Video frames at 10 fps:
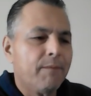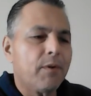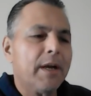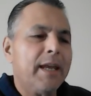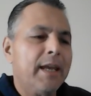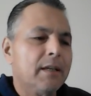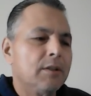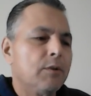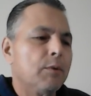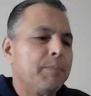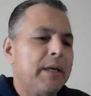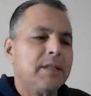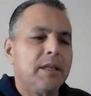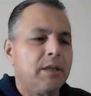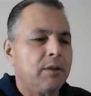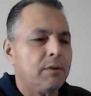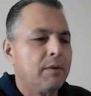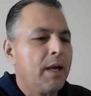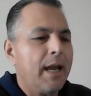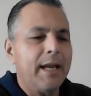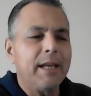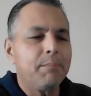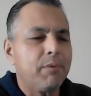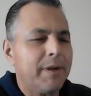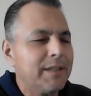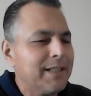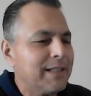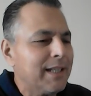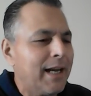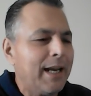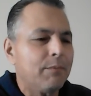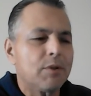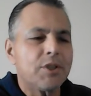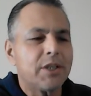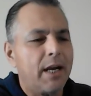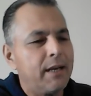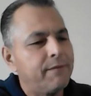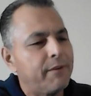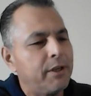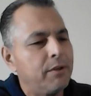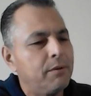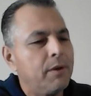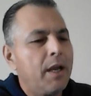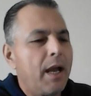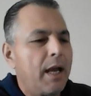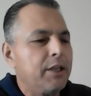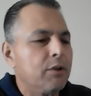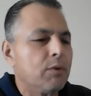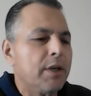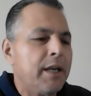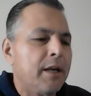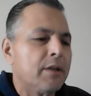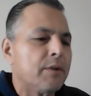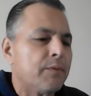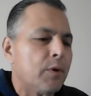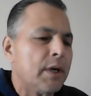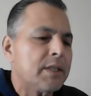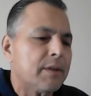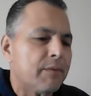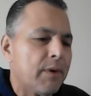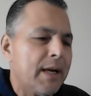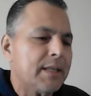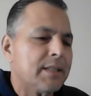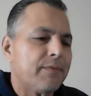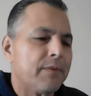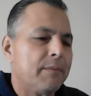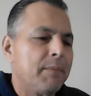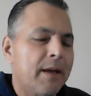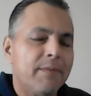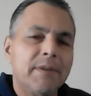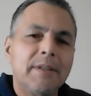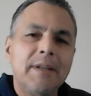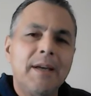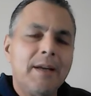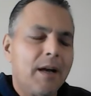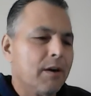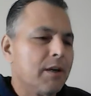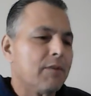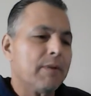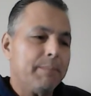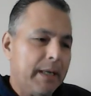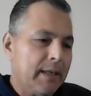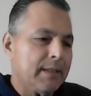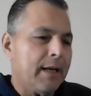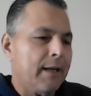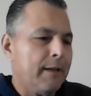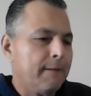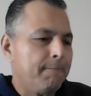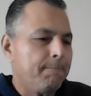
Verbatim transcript: for a healing will be to you, and a brilliant light will shine for you, and you will hear the voice of rest from heaven. I'm going to repeat that.